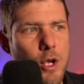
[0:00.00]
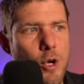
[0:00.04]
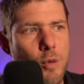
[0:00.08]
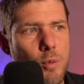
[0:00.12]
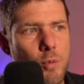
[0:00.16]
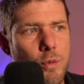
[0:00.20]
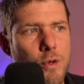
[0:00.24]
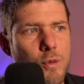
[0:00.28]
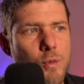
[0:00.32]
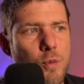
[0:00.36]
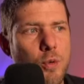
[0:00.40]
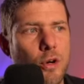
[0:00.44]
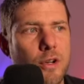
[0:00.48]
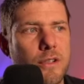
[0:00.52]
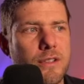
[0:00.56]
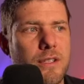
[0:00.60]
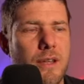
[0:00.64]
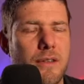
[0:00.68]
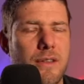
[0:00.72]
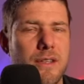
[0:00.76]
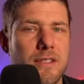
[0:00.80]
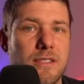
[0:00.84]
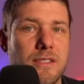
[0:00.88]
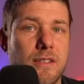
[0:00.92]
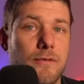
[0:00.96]
we worked
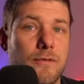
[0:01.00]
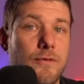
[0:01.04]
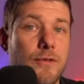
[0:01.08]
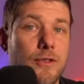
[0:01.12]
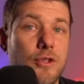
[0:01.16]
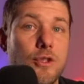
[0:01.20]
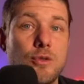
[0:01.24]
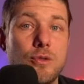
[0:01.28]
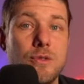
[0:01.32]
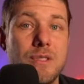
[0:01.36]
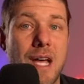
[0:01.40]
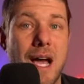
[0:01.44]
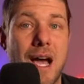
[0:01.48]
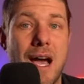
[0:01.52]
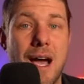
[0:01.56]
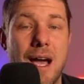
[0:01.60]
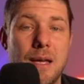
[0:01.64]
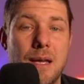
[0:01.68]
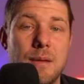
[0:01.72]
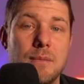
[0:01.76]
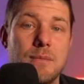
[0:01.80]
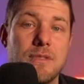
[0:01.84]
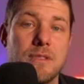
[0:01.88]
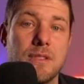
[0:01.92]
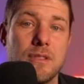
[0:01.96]
on this a few
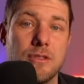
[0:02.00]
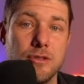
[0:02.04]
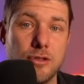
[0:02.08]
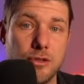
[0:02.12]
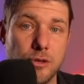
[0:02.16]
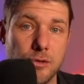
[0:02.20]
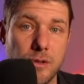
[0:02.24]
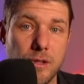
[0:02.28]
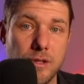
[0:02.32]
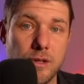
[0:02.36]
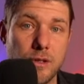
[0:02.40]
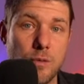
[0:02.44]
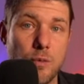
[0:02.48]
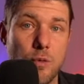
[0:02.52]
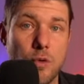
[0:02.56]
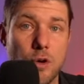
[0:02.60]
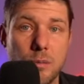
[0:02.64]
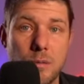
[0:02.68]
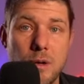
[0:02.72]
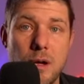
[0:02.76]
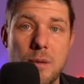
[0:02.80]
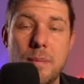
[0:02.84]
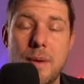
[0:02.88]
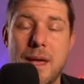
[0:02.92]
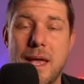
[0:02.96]
times during the
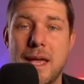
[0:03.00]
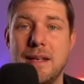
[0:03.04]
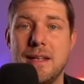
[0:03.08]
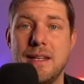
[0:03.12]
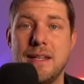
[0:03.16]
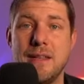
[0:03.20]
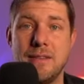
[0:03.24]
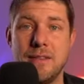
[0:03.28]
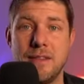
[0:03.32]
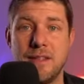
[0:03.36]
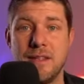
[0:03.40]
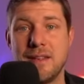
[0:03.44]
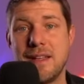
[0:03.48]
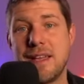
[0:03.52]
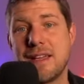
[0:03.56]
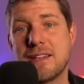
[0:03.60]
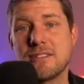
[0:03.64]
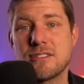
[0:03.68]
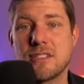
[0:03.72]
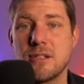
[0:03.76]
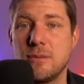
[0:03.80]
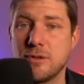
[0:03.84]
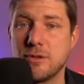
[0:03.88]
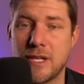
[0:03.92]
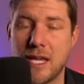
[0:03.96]
warm-up, and in the next
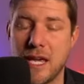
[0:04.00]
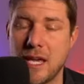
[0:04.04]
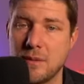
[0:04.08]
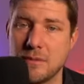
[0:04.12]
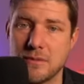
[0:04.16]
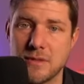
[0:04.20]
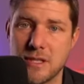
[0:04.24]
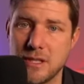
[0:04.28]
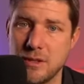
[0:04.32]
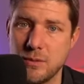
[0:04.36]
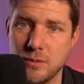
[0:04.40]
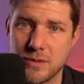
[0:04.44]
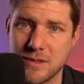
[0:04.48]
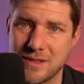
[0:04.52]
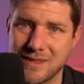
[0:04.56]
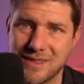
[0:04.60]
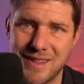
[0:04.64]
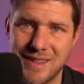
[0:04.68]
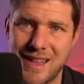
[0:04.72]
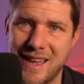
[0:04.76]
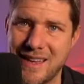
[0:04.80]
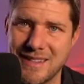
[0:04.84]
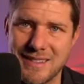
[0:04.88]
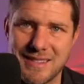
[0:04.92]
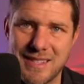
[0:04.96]
couple of games, he was
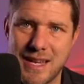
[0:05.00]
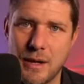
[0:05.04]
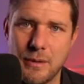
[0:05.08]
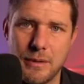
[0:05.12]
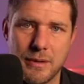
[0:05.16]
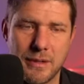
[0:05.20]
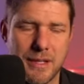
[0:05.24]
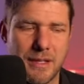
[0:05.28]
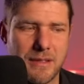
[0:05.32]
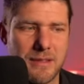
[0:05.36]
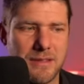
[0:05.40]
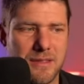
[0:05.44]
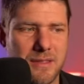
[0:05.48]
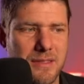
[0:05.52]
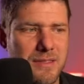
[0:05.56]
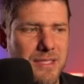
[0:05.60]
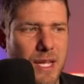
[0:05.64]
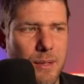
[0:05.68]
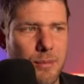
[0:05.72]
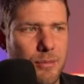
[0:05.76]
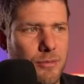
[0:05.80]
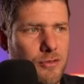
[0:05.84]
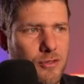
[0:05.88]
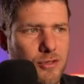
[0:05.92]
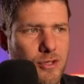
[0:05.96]
lights out against this
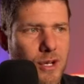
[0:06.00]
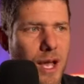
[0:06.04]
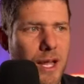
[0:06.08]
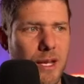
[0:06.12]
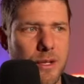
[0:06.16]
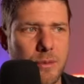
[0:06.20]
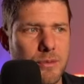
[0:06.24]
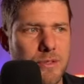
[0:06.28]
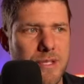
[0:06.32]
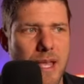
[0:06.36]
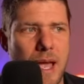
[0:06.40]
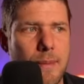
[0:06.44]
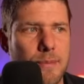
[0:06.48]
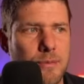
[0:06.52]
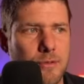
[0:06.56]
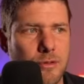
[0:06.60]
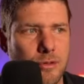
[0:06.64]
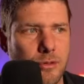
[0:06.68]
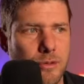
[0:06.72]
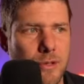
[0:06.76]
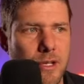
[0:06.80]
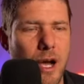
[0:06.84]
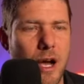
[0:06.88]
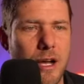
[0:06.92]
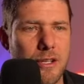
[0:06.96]
type of shot. It was
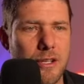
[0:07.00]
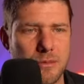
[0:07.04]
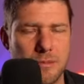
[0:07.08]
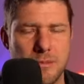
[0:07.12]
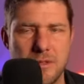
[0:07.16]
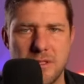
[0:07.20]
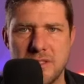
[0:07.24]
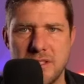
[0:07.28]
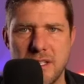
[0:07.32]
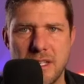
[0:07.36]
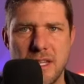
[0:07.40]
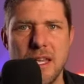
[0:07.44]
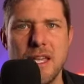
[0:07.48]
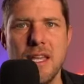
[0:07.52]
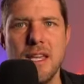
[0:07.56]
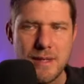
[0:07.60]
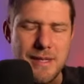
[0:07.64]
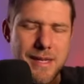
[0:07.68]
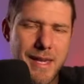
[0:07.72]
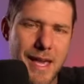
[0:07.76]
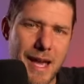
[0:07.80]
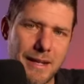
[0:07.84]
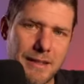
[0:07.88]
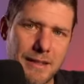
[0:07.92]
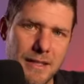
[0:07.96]
absolutely awesome to see.
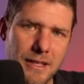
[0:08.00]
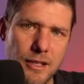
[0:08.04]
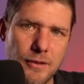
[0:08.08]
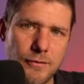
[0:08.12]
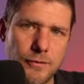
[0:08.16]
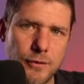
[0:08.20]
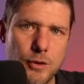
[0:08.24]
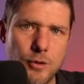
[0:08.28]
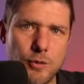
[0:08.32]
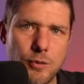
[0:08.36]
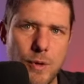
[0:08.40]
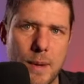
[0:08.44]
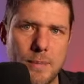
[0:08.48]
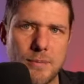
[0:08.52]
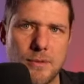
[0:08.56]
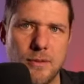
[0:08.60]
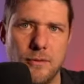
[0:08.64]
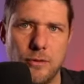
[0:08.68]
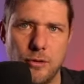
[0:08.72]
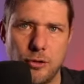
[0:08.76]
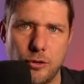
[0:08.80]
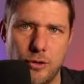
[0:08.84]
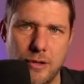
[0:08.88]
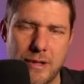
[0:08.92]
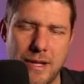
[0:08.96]
He had to get a few reps of
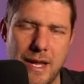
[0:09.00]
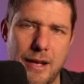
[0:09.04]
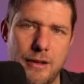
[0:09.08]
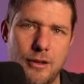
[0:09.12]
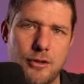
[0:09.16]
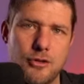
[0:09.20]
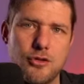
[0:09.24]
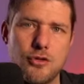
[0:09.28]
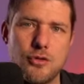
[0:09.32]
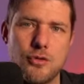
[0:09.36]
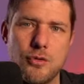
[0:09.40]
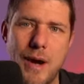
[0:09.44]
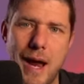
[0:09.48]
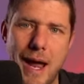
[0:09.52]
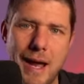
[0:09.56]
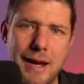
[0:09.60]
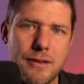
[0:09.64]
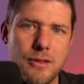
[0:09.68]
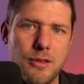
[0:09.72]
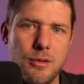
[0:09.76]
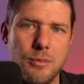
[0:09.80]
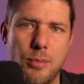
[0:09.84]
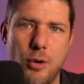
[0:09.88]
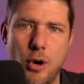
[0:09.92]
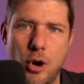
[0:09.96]
learning how to track
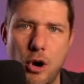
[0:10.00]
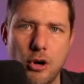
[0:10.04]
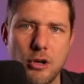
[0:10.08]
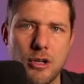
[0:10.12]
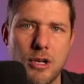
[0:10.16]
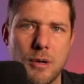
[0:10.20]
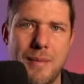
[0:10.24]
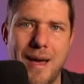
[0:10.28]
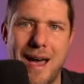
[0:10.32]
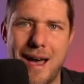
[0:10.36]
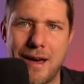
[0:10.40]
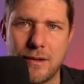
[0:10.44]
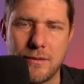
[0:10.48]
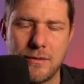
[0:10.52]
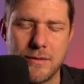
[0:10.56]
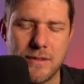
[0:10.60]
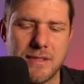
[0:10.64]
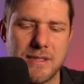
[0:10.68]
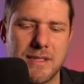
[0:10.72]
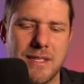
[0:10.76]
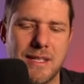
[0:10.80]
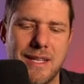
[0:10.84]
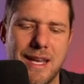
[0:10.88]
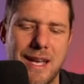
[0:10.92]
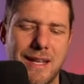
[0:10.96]
the ball come out of the
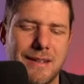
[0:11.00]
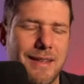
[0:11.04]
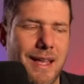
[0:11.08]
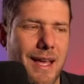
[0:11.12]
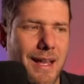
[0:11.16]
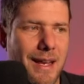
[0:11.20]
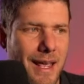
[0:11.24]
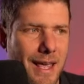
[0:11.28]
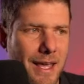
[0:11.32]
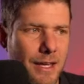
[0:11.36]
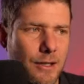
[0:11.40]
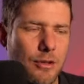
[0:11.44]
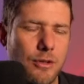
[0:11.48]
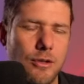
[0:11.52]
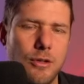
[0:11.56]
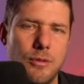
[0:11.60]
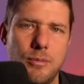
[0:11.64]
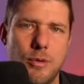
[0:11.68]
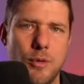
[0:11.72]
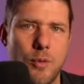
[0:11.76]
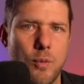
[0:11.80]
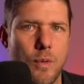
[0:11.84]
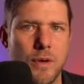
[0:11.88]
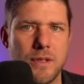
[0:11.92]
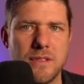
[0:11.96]
stick at that angle,
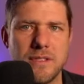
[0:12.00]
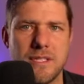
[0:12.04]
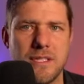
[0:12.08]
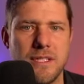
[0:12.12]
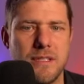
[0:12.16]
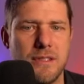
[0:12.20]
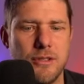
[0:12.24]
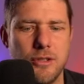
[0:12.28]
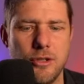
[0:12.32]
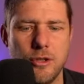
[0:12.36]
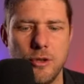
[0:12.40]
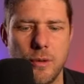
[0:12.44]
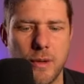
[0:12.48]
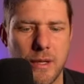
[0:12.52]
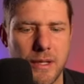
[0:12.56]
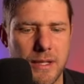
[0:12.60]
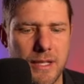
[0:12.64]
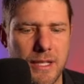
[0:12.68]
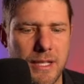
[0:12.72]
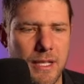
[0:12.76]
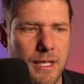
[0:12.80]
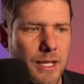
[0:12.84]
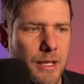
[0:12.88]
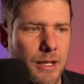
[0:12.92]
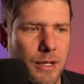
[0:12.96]
but once he knew it,
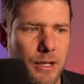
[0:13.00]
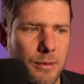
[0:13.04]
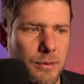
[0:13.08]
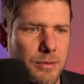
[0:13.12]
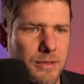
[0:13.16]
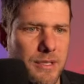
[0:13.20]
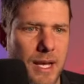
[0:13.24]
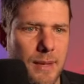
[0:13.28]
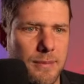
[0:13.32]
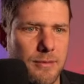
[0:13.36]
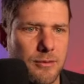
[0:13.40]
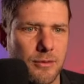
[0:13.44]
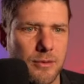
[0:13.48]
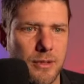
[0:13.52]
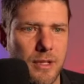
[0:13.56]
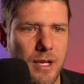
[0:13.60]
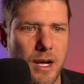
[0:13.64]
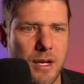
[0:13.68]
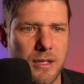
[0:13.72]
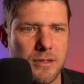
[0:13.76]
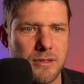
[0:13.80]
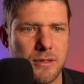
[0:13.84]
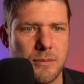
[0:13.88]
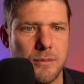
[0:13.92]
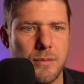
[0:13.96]
it was absolutely
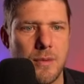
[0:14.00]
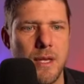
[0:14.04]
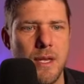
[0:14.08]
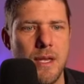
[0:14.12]
awesome.